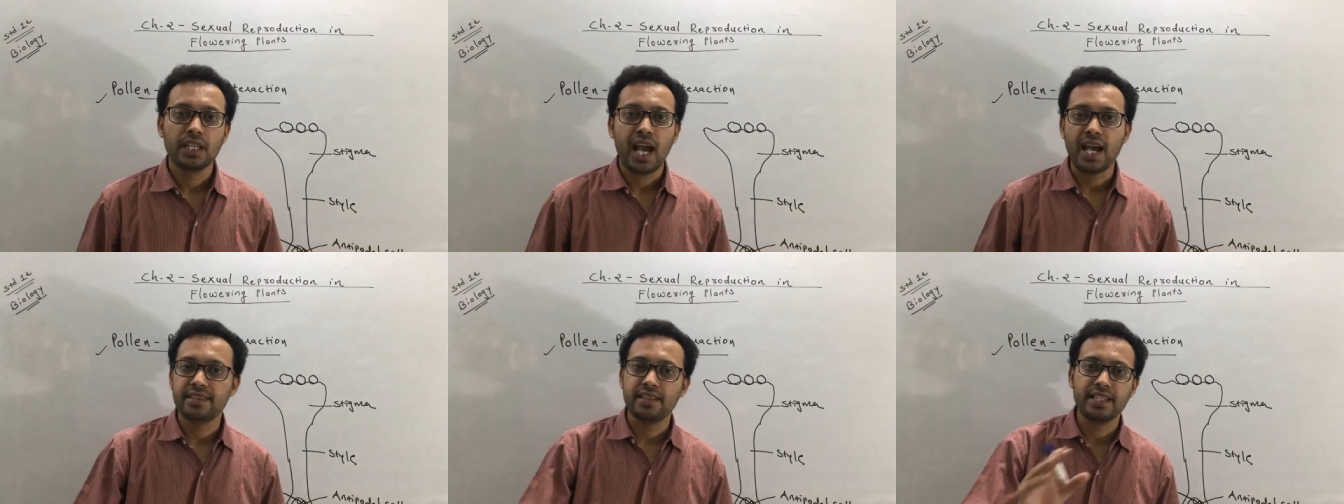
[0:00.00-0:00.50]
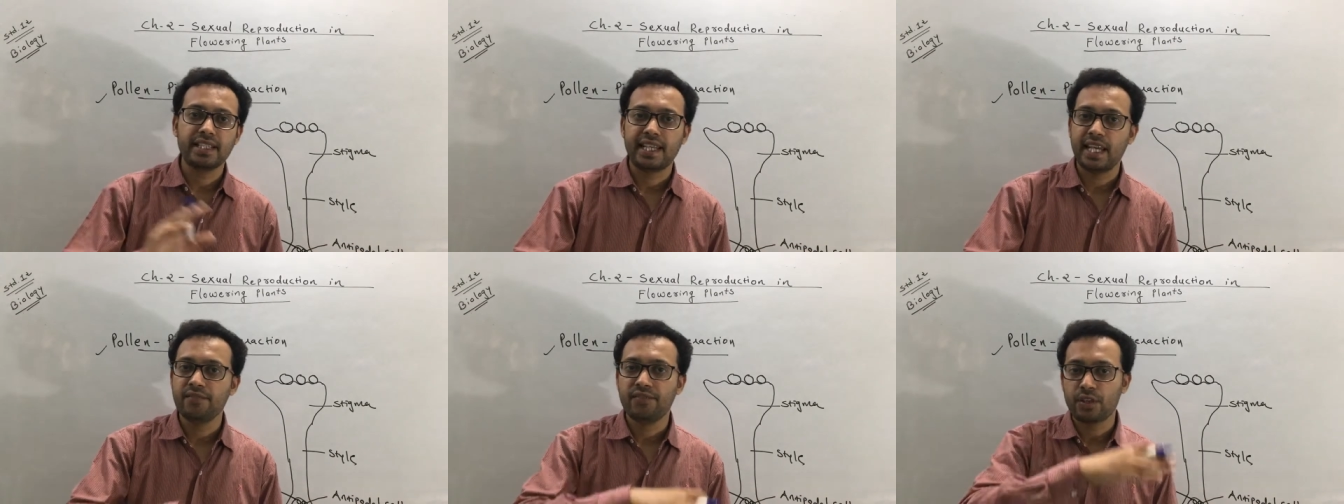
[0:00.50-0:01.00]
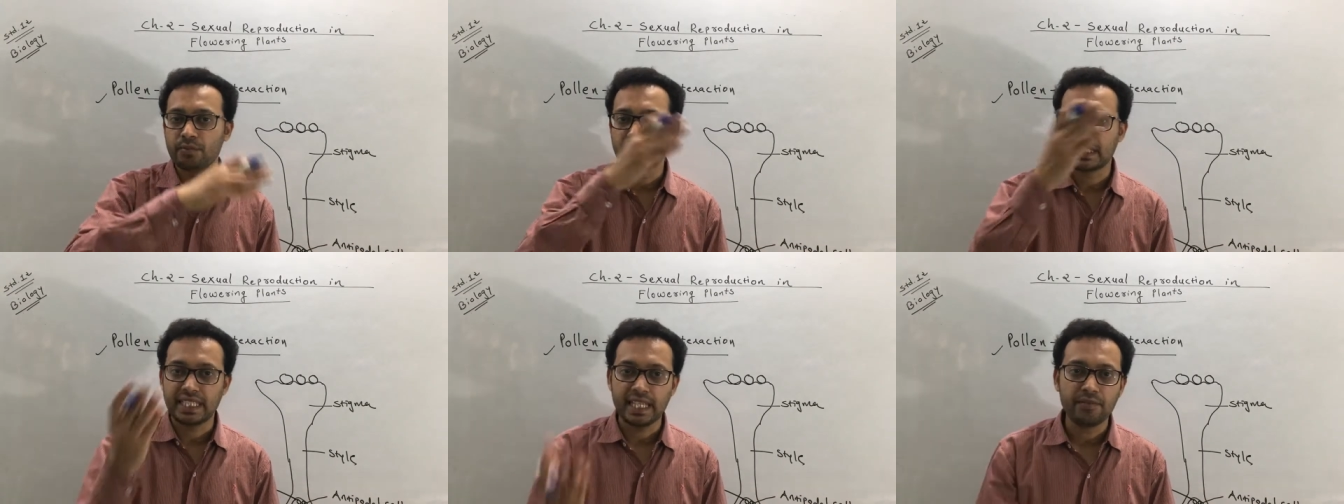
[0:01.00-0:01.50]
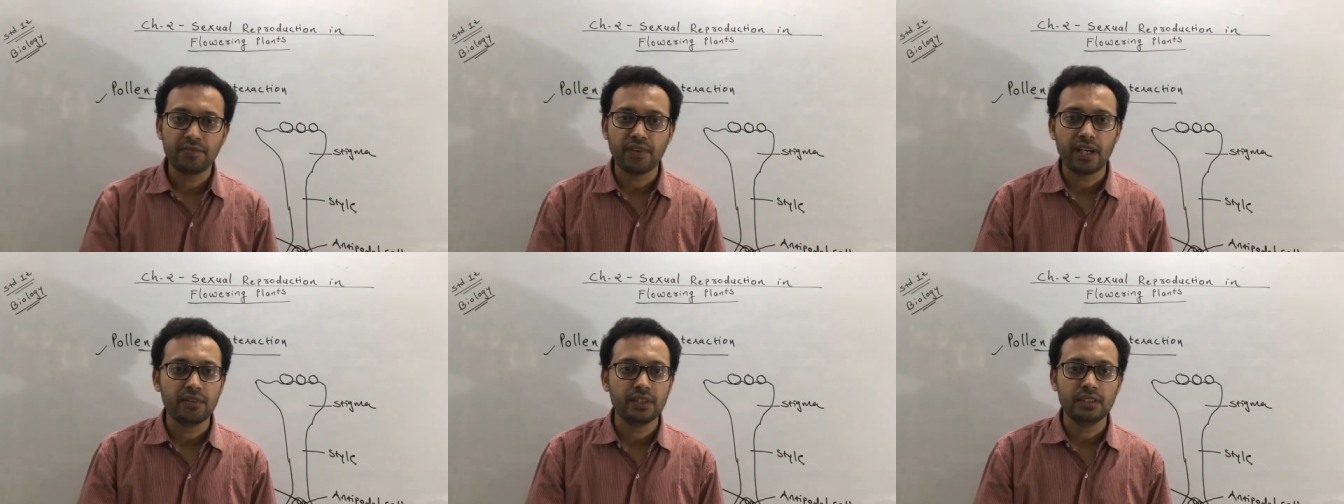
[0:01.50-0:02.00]
Either it came from the same
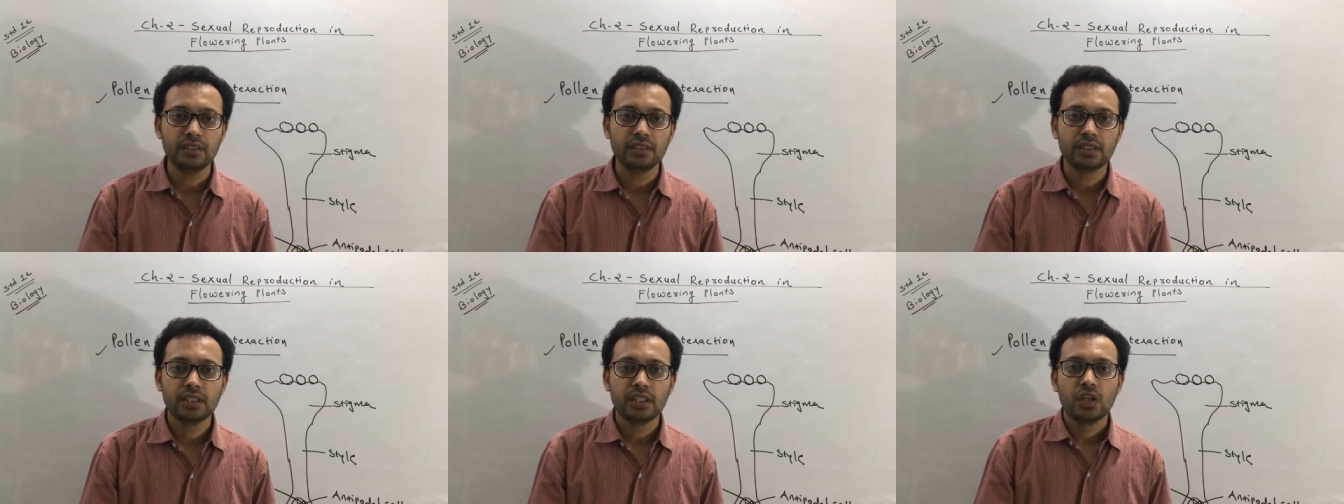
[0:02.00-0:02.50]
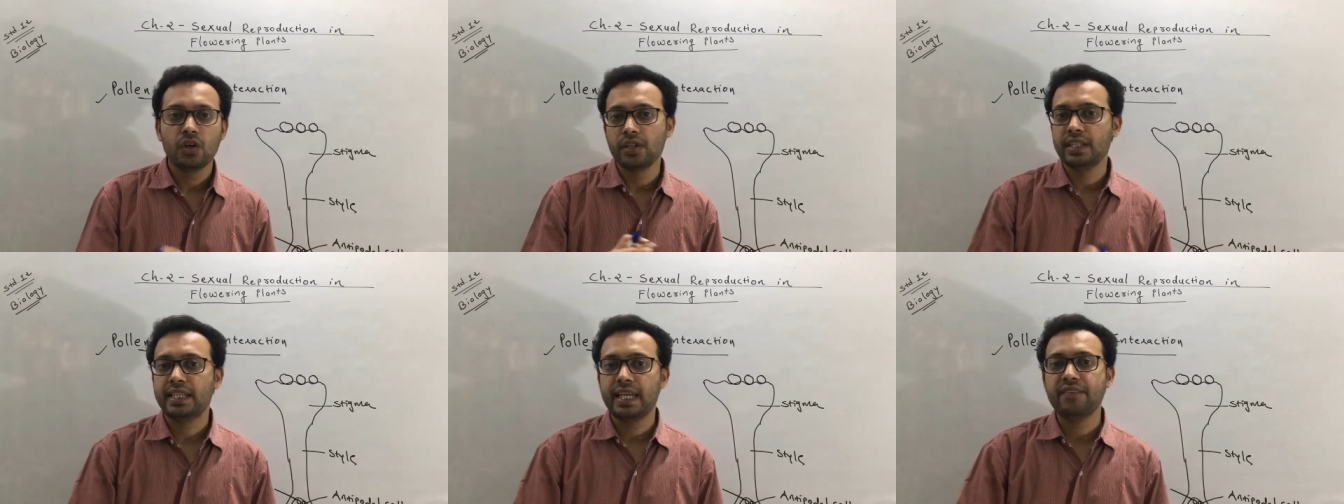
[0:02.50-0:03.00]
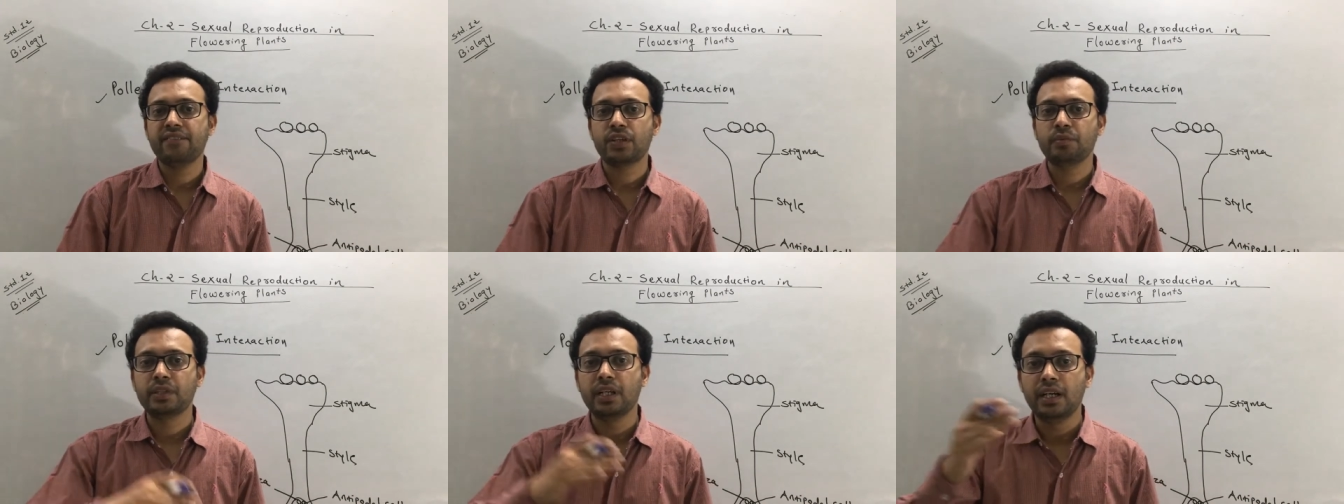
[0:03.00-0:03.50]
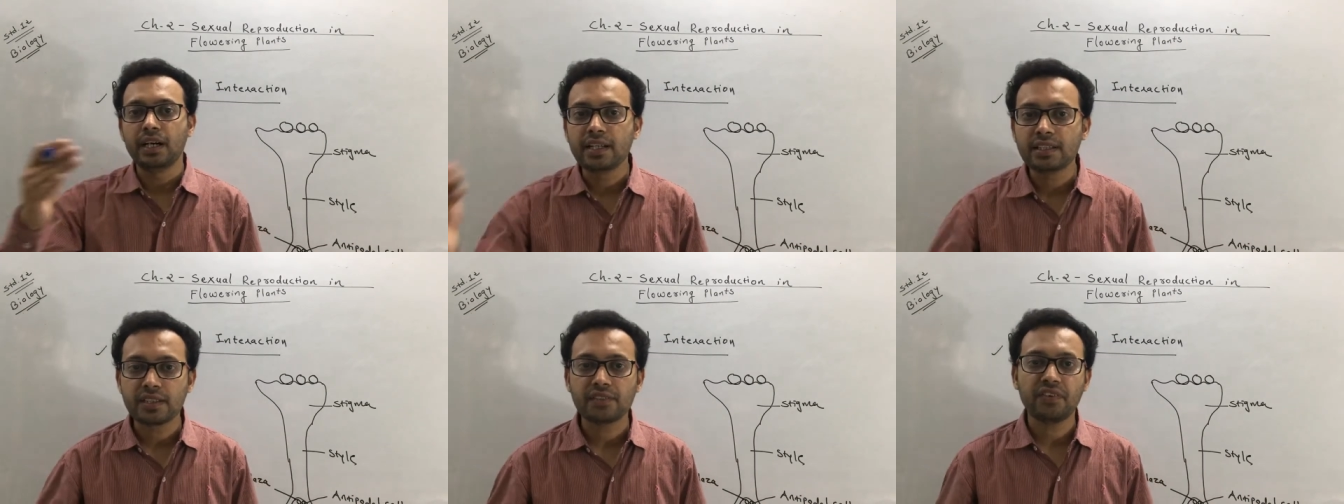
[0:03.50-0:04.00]
flower, or it came from the
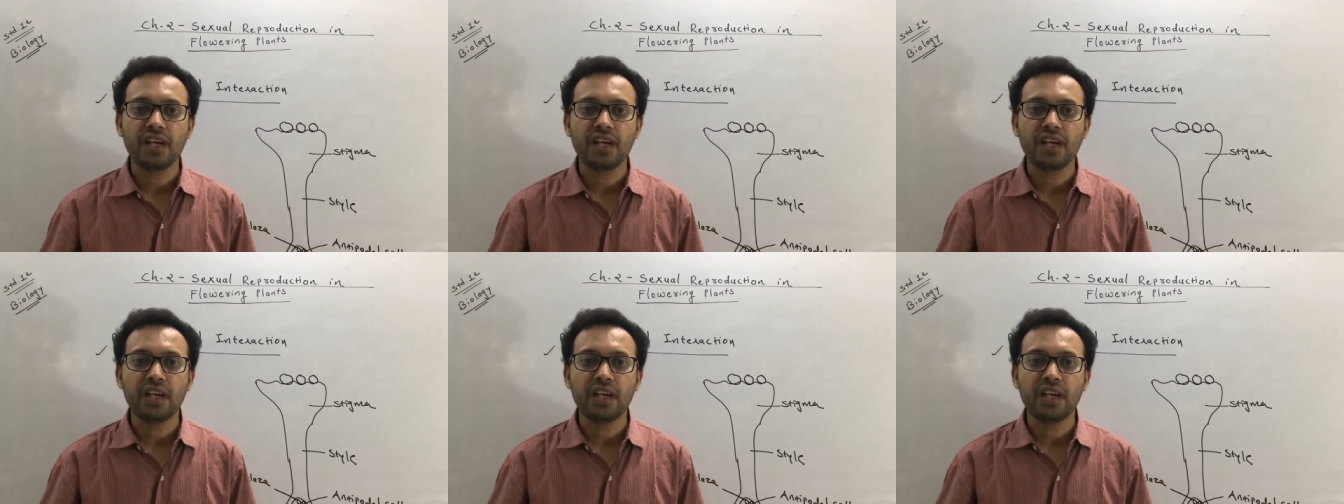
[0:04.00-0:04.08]
another